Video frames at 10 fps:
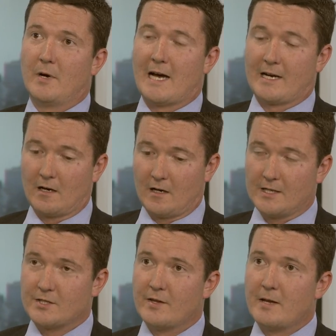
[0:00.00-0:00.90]

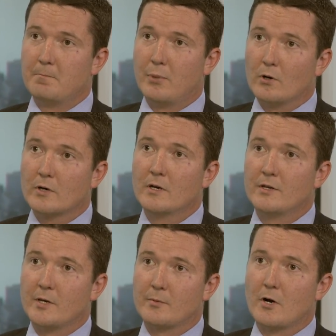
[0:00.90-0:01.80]
analyse and then book
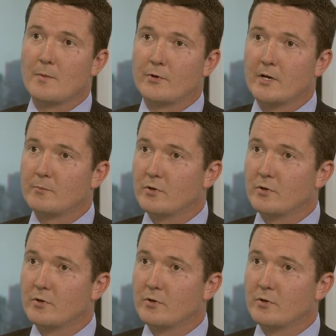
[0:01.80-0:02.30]
the appropriate